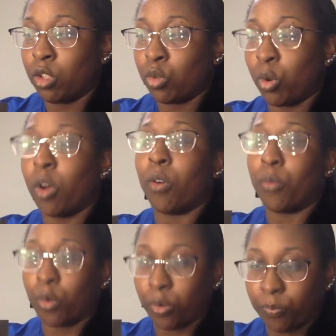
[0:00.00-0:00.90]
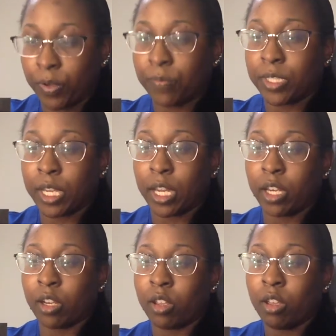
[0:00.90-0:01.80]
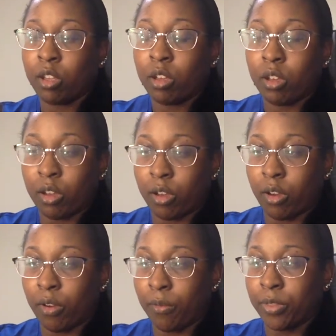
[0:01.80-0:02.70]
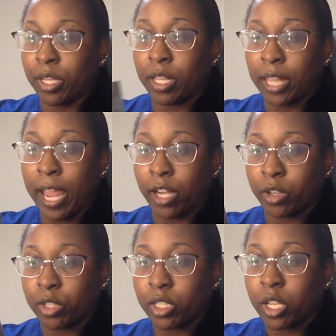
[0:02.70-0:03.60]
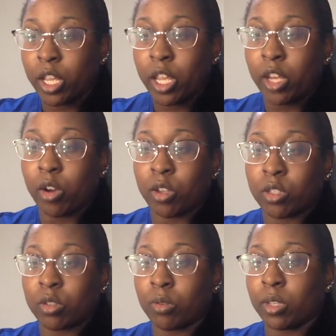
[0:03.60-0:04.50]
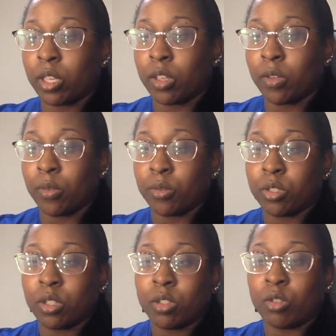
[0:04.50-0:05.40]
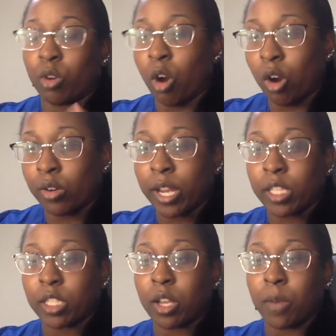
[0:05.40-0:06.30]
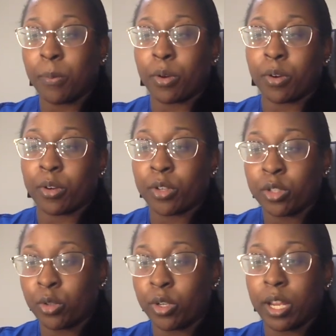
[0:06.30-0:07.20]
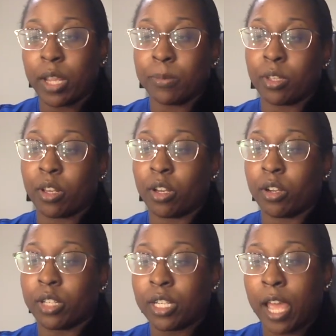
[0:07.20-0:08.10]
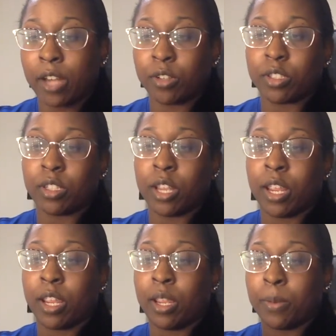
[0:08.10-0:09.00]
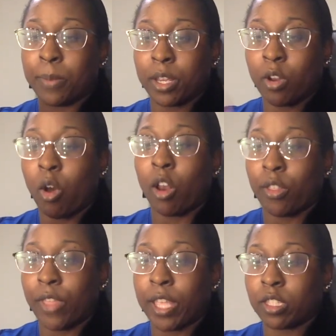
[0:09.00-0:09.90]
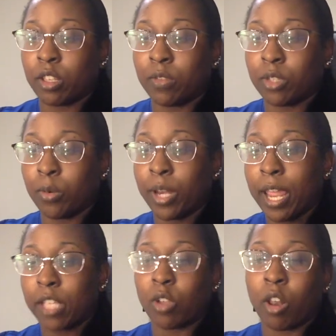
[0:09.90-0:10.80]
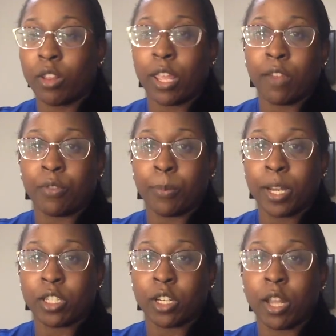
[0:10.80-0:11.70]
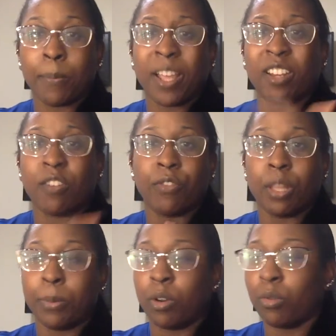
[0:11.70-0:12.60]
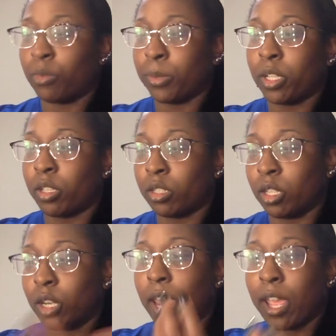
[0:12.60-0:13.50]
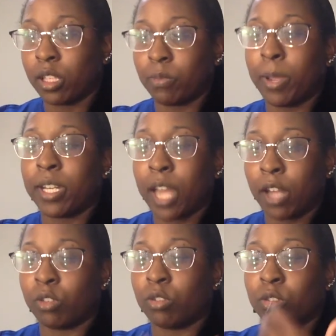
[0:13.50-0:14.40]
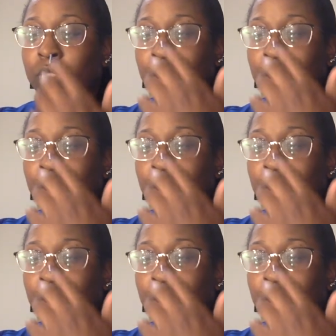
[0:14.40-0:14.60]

12 or 15 of the aligners. It also gives your RX number, your name's on there, the doctor's name, and all of that stuff. So it has all of that information. I'm not going to flip it over because it has my doctor's